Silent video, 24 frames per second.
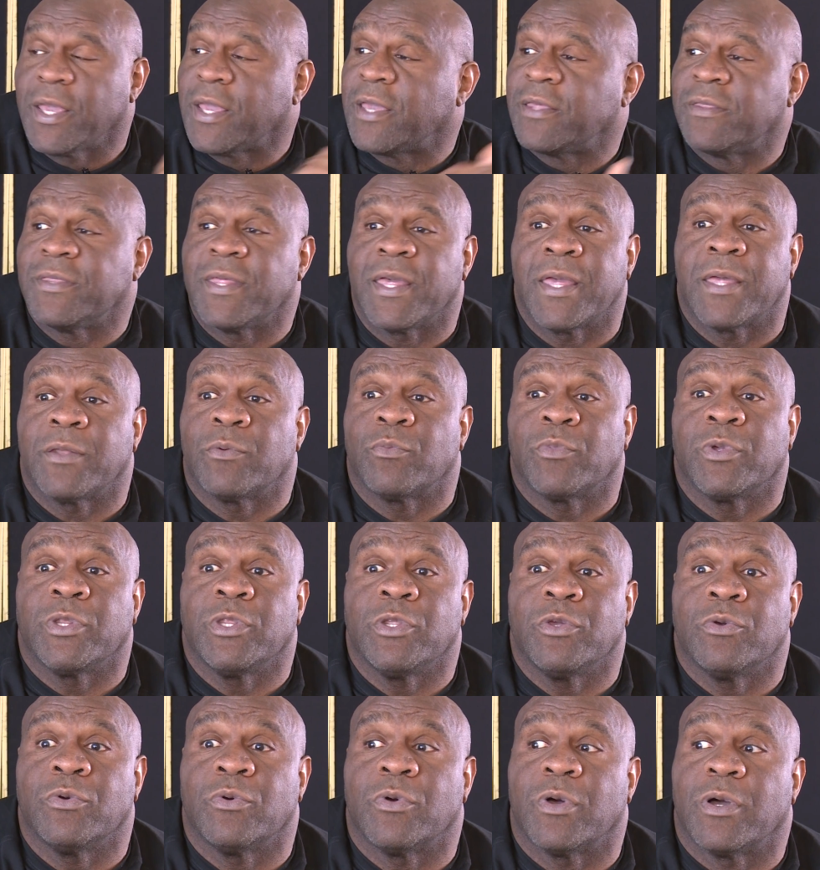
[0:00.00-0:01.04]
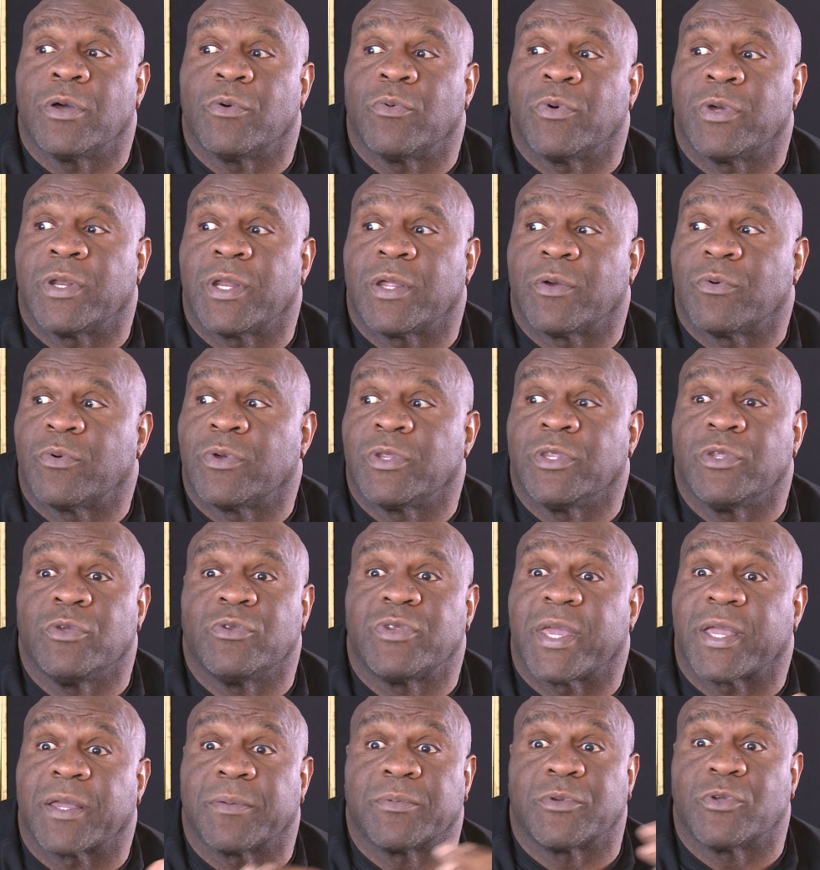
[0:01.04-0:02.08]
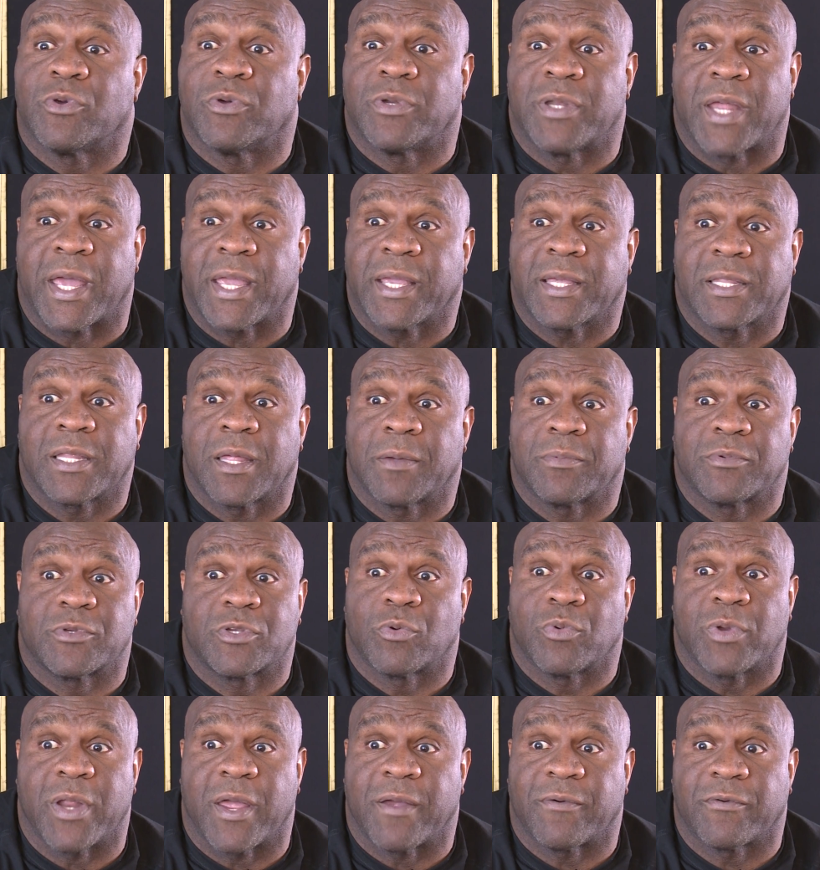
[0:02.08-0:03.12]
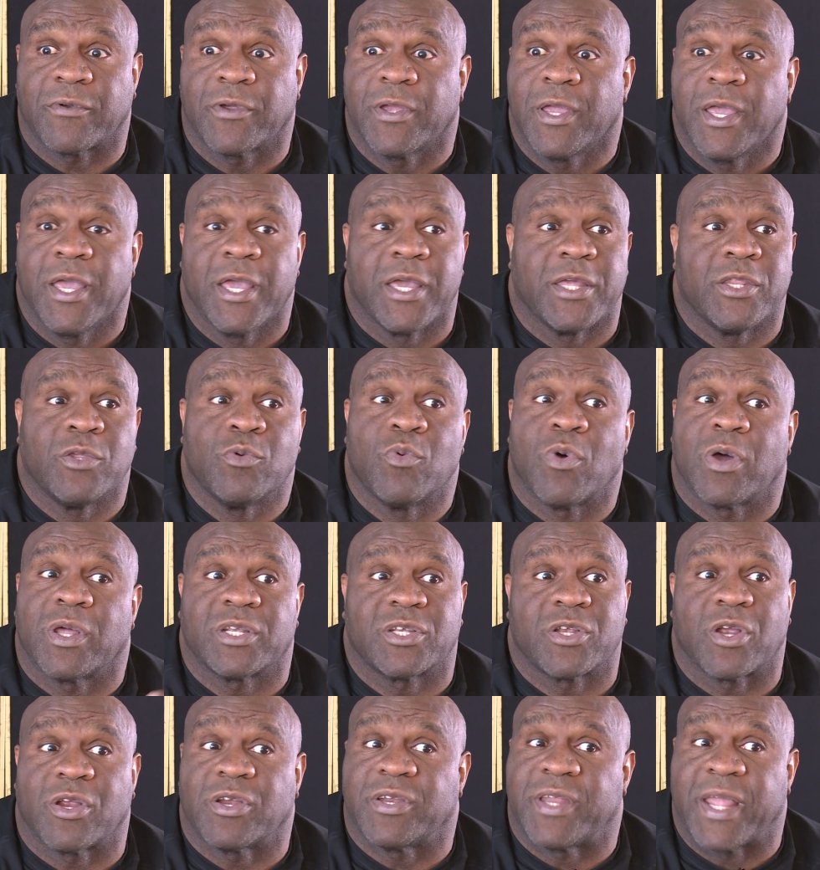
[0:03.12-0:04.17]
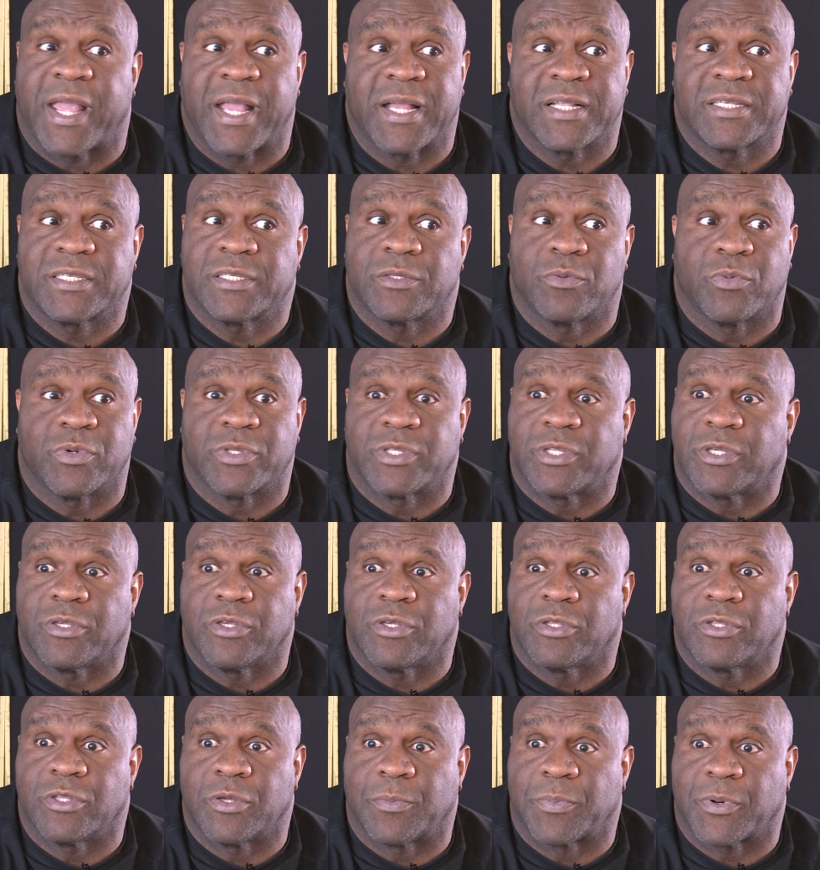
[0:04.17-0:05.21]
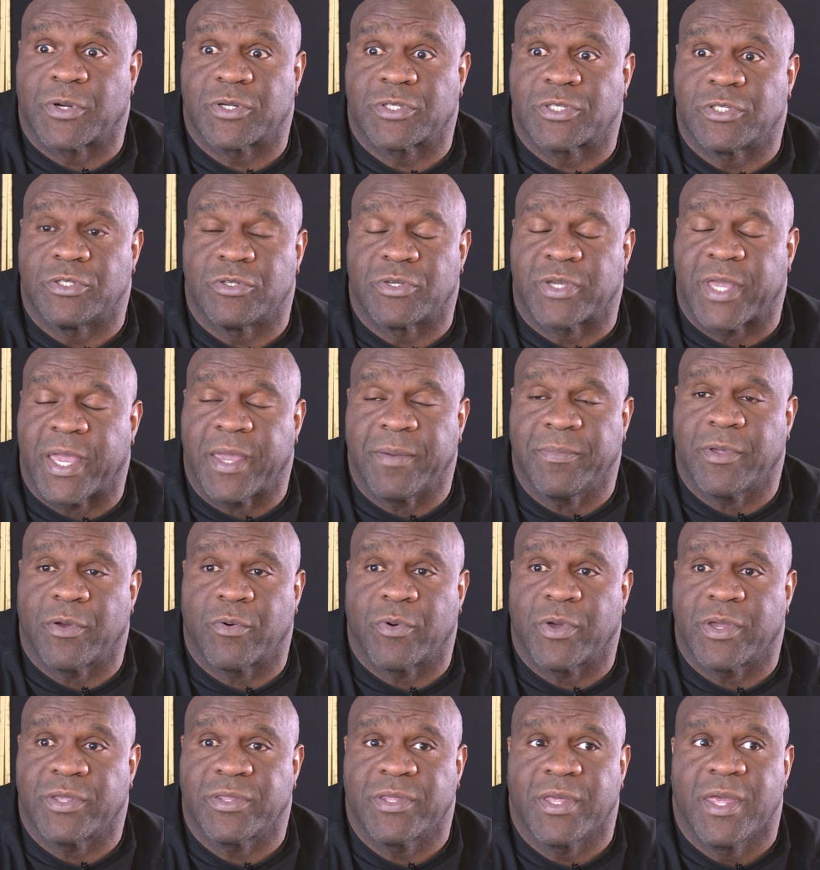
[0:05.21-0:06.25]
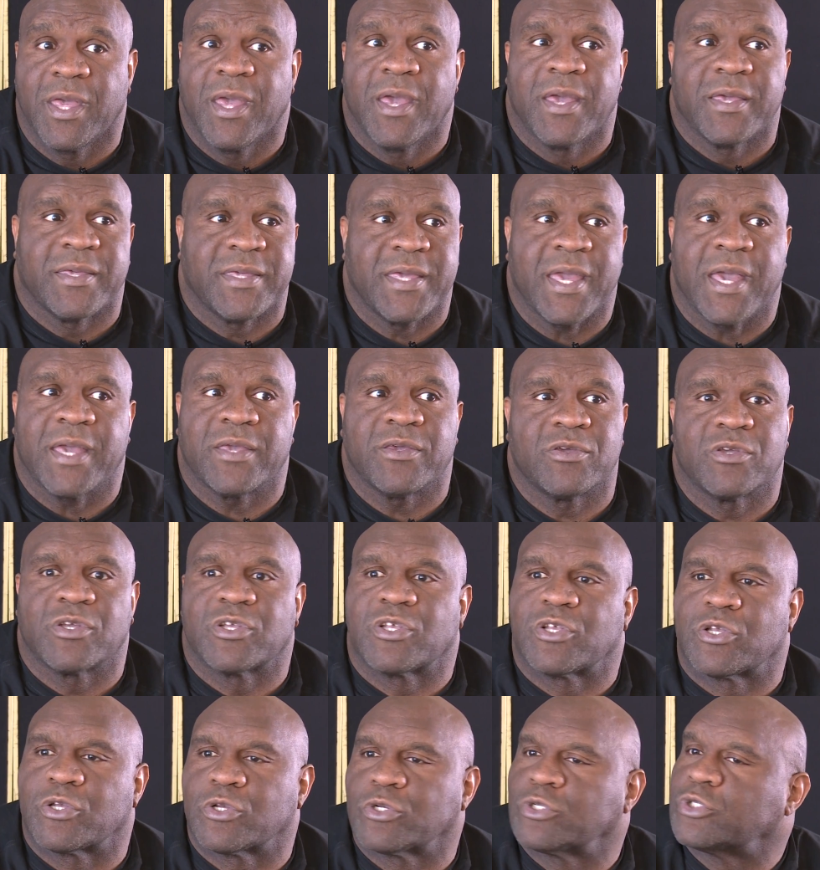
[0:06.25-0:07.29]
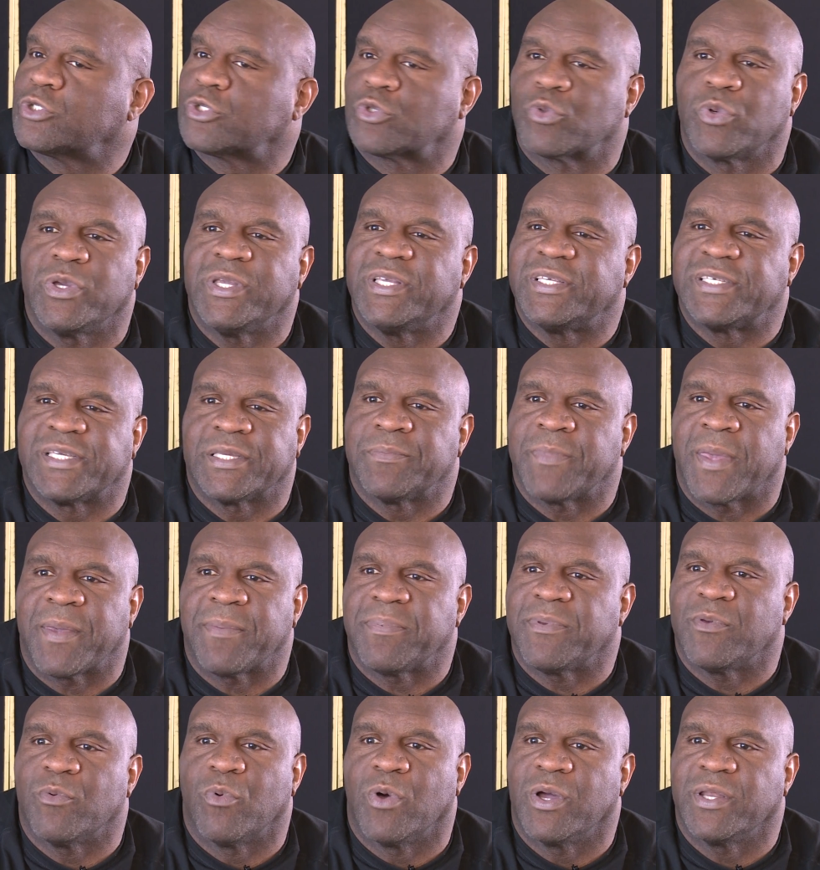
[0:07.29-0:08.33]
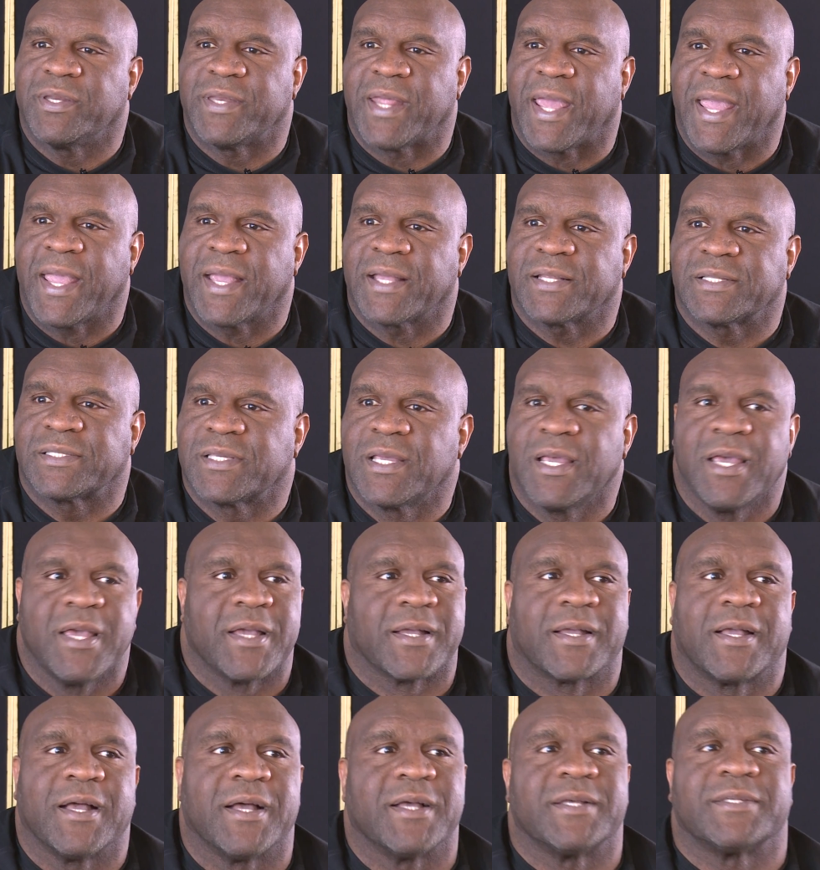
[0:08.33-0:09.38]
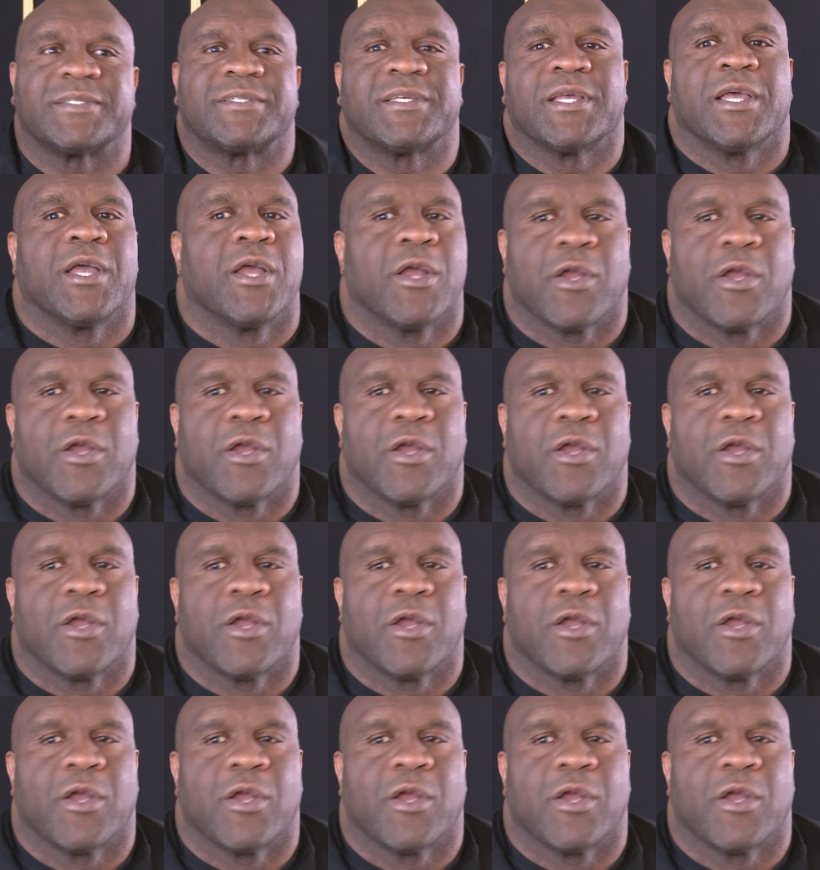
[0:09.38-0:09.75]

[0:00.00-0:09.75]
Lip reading: And then when you take them to a nightclub, to whatever, and you want to start dancing with the person you came there with, yeah, you can squeeze in maybe one dance, because